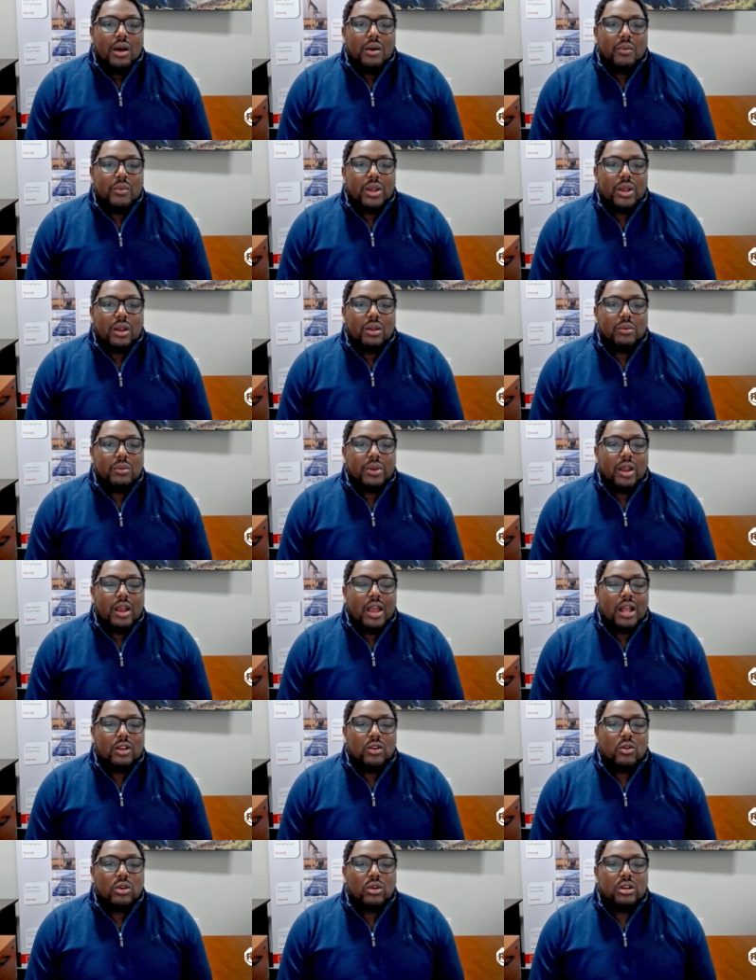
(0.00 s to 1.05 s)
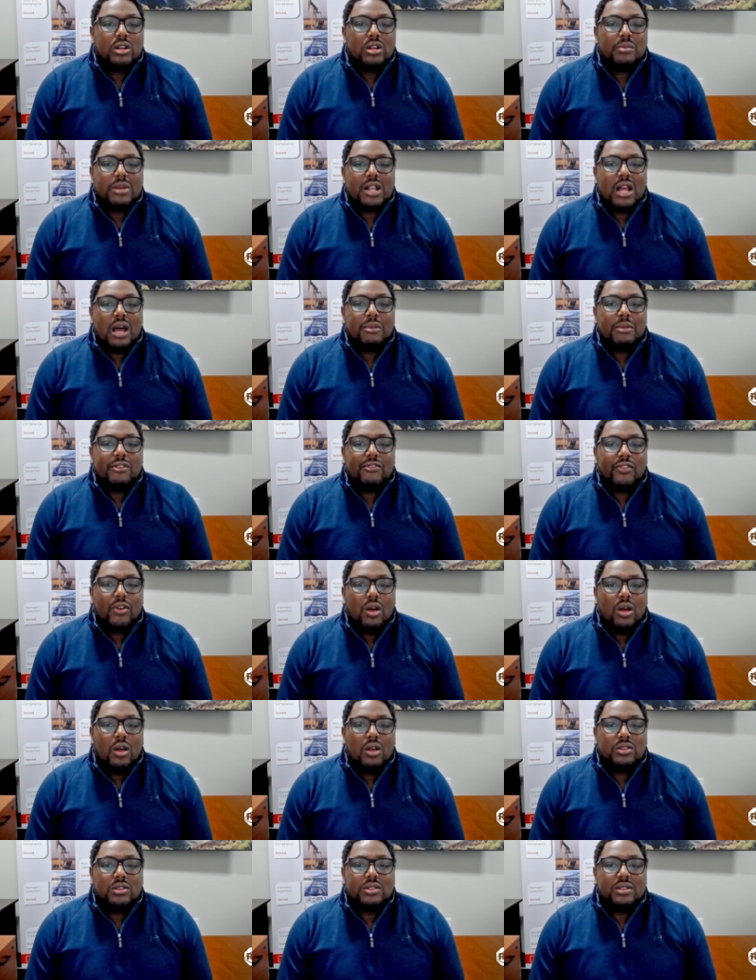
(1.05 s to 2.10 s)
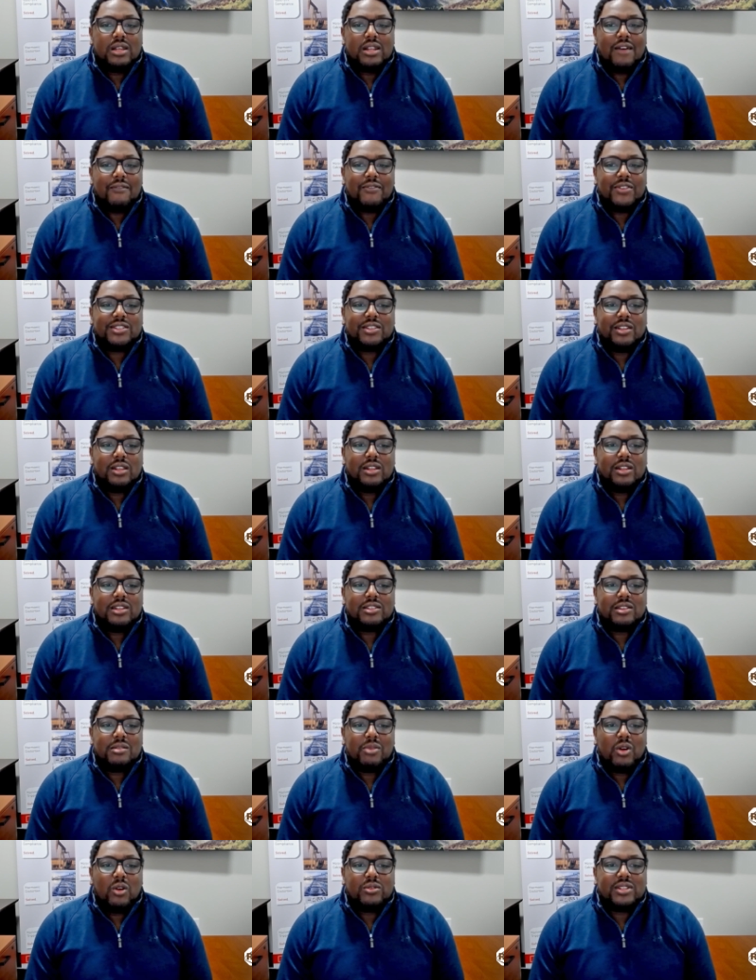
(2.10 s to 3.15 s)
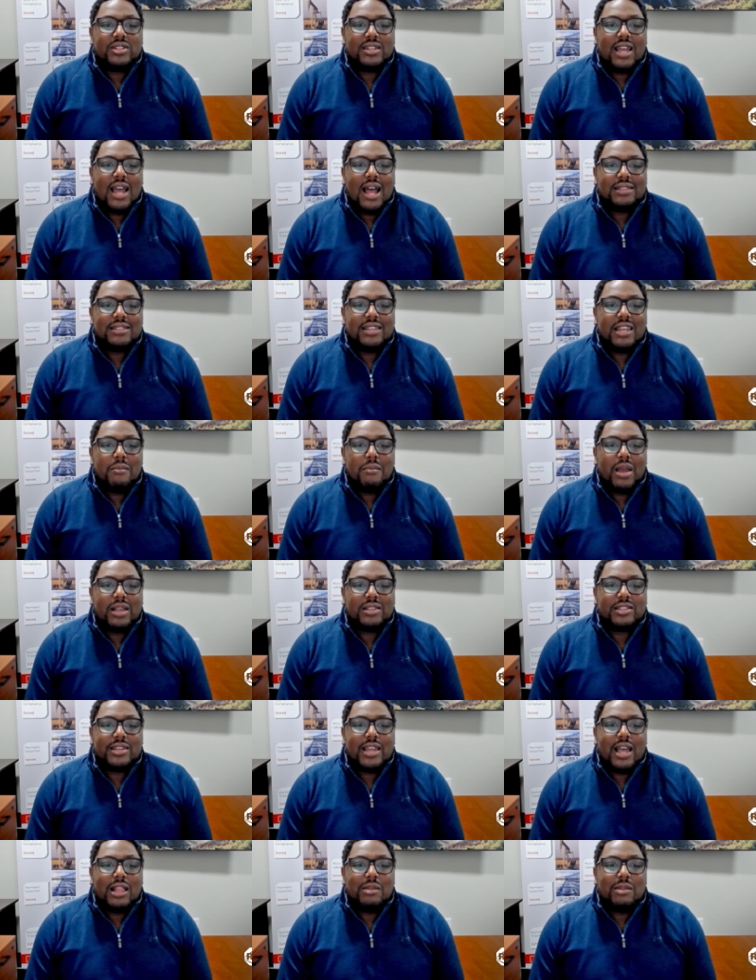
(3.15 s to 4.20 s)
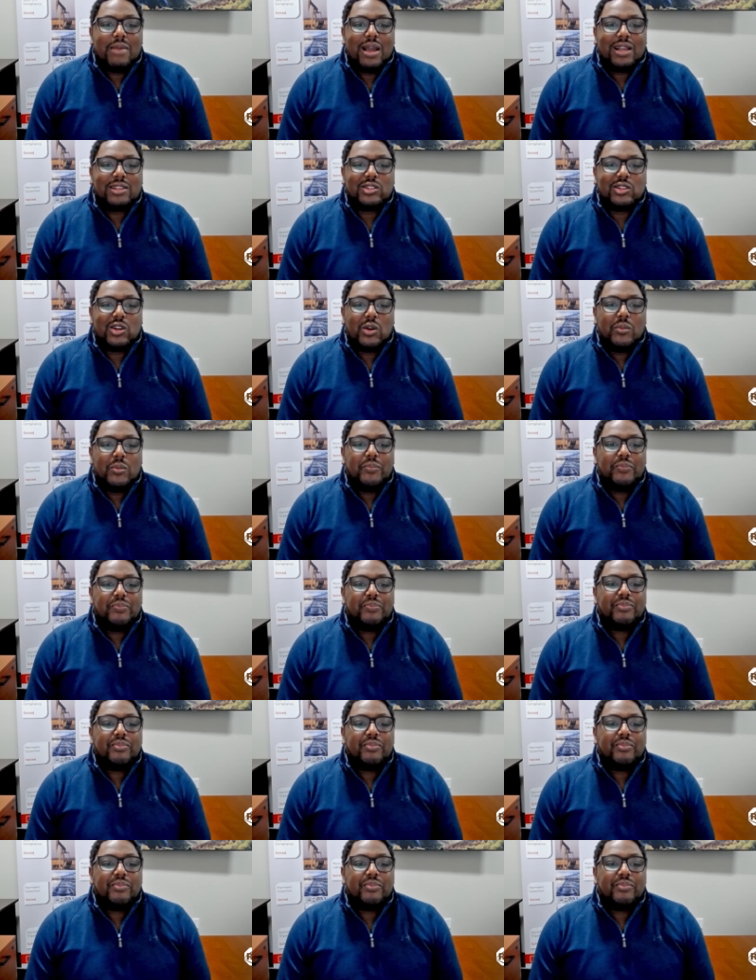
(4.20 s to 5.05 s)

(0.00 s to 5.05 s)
Uh, we, are, we are headquartered in Menomonee Falls and have facilities in both Tecate and Mexicali, Mexico.